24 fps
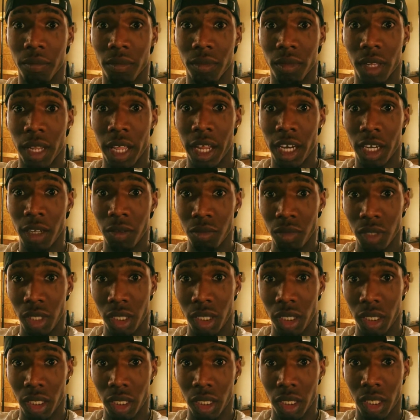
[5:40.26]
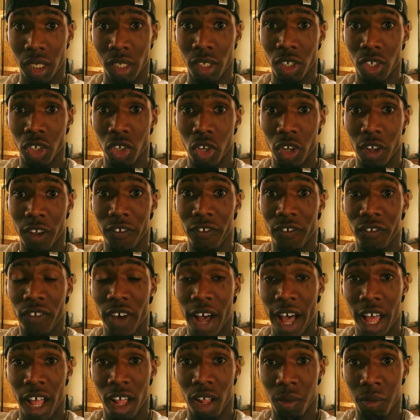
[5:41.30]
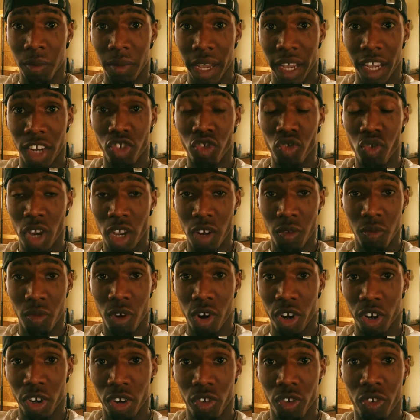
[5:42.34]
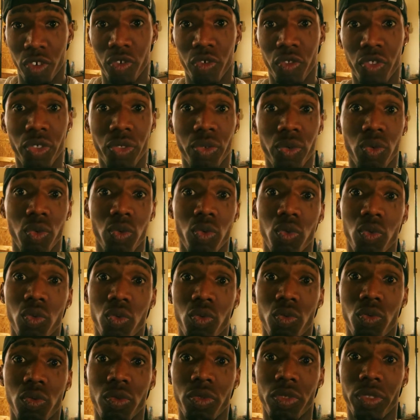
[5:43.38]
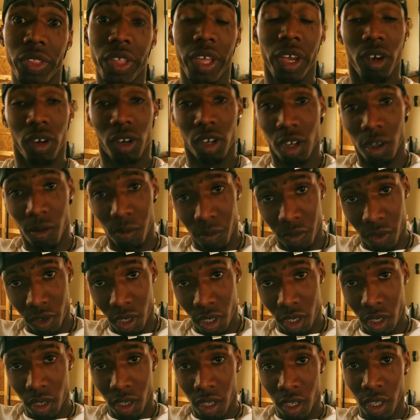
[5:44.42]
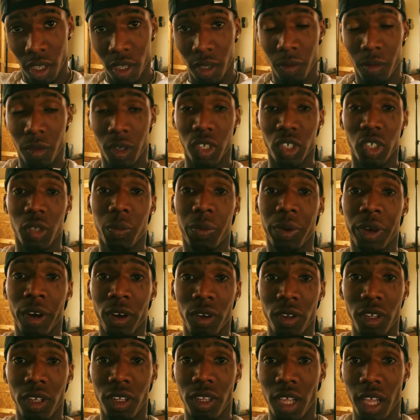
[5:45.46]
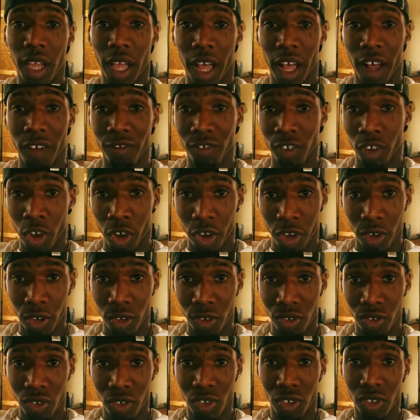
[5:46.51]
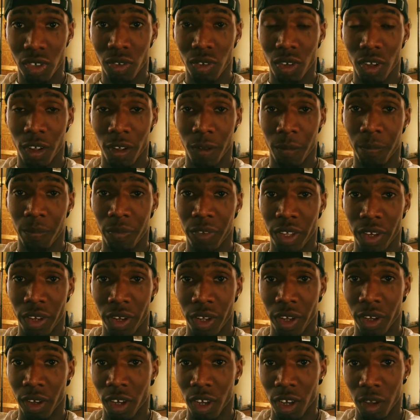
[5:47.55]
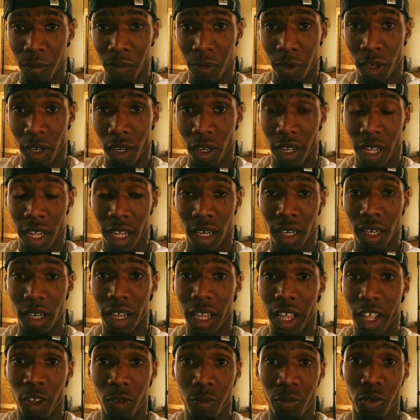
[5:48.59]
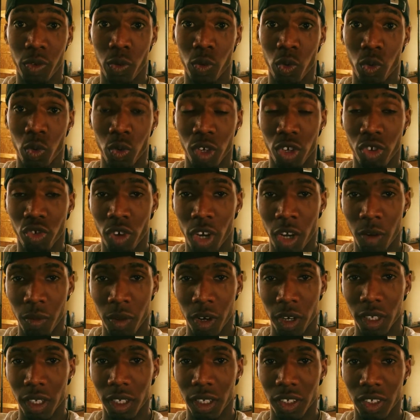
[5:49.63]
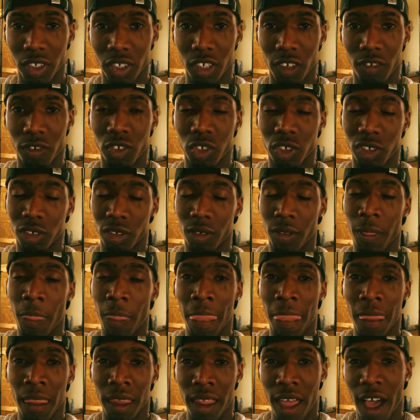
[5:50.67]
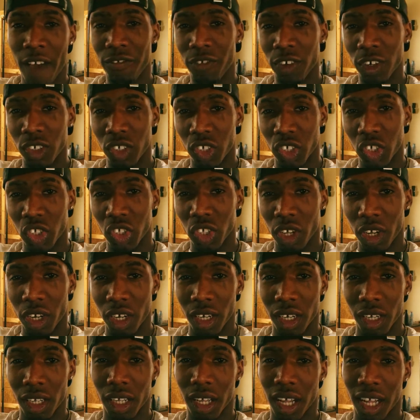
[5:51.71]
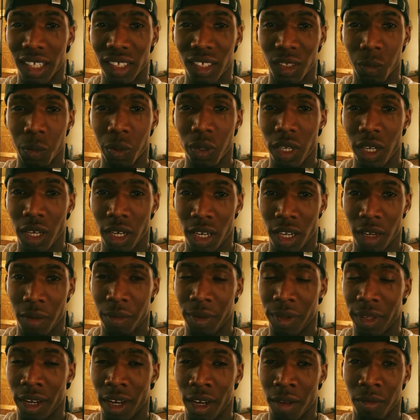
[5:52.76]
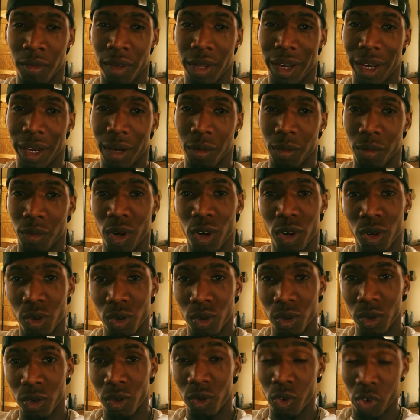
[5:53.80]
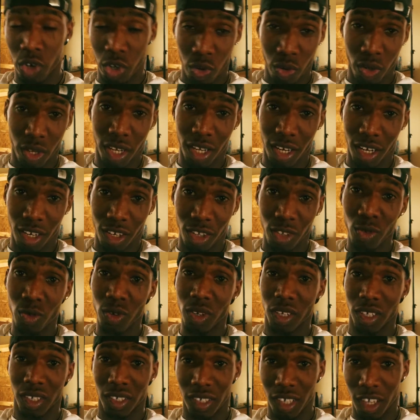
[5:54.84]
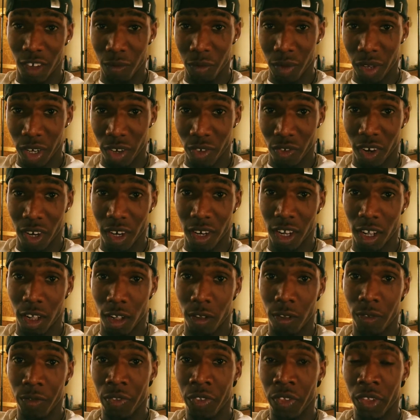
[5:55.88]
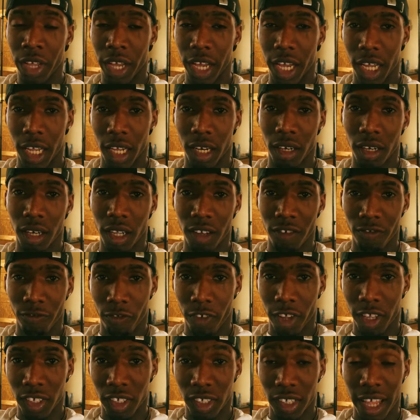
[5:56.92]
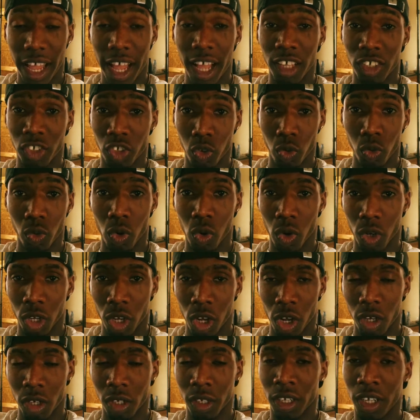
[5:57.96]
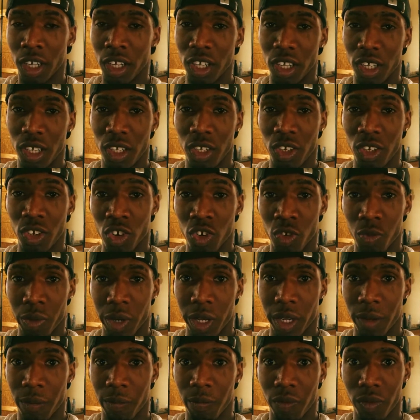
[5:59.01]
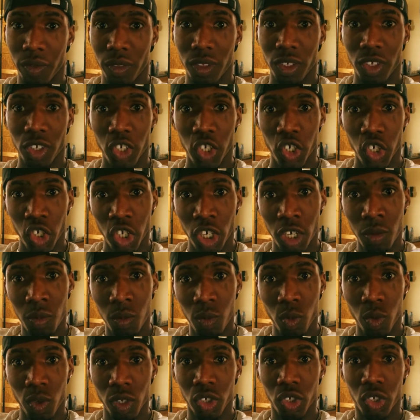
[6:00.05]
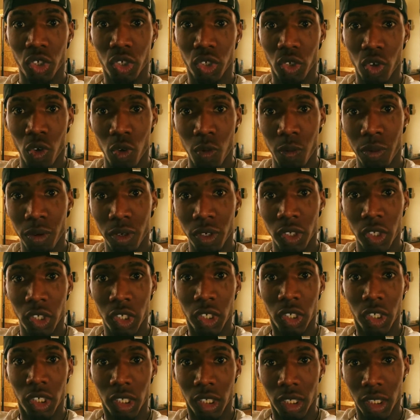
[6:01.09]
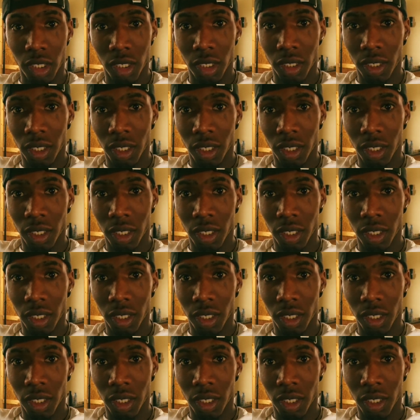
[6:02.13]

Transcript: letting me file my trademark through their company, because apparently they have lawyers in their company that help you do the trademarking and stuff. So at first I started contemplating it, but then I'm like, bro, who are you kidding? You need to save money right now and invest as you go along, But Jim was so persistent.